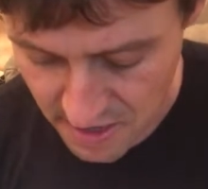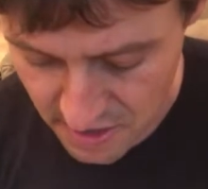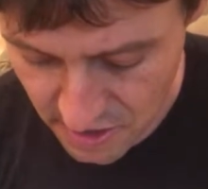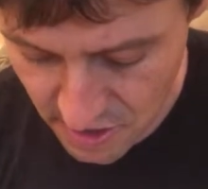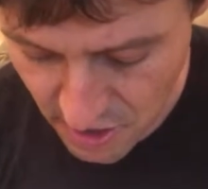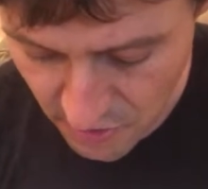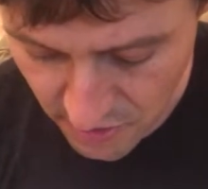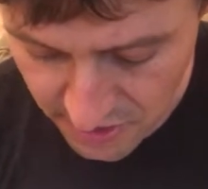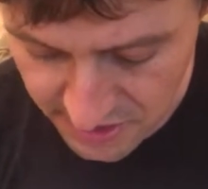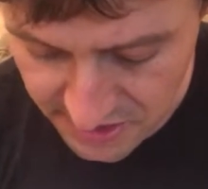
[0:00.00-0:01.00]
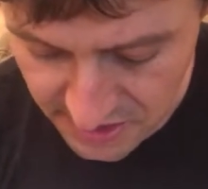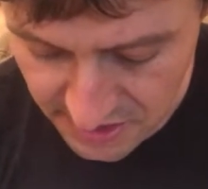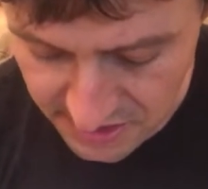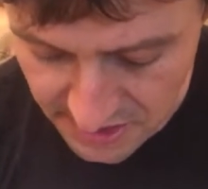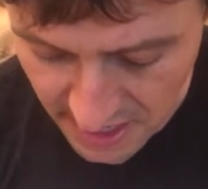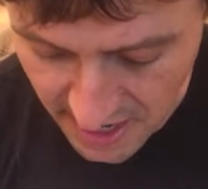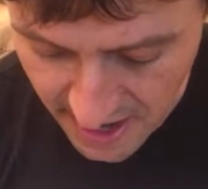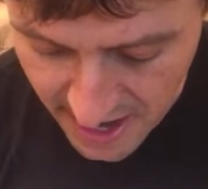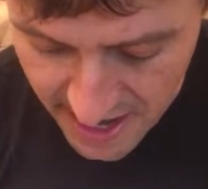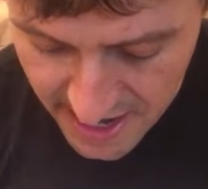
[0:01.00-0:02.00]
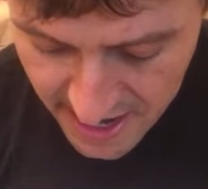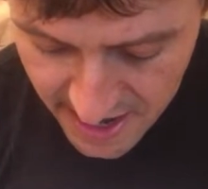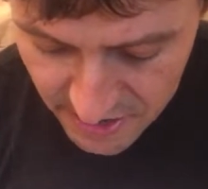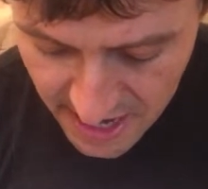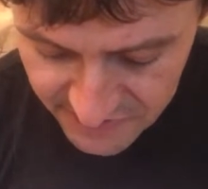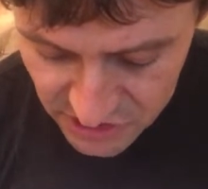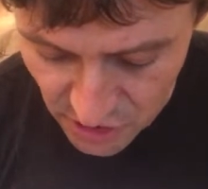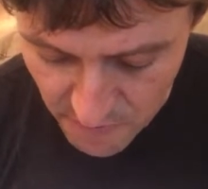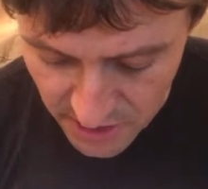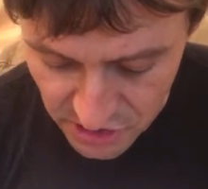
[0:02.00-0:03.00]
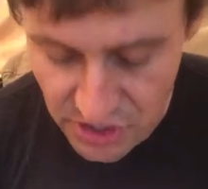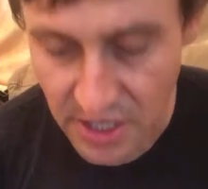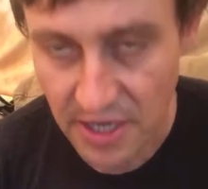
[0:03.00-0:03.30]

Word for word: you know, cause, cause I, I only have so much